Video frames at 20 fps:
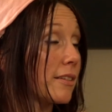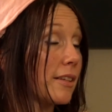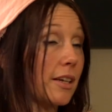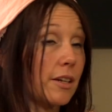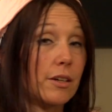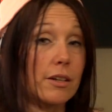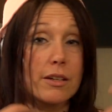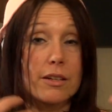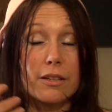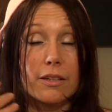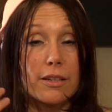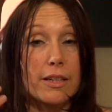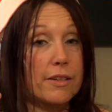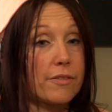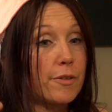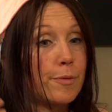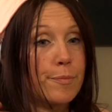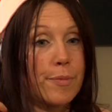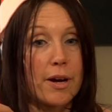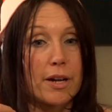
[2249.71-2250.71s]
like
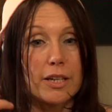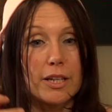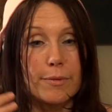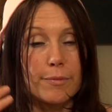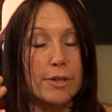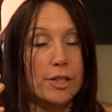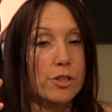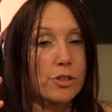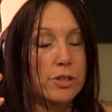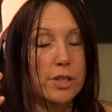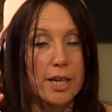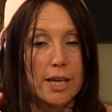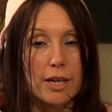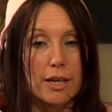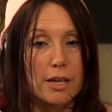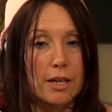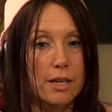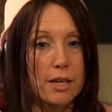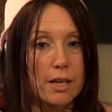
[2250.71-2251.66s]
even body image, like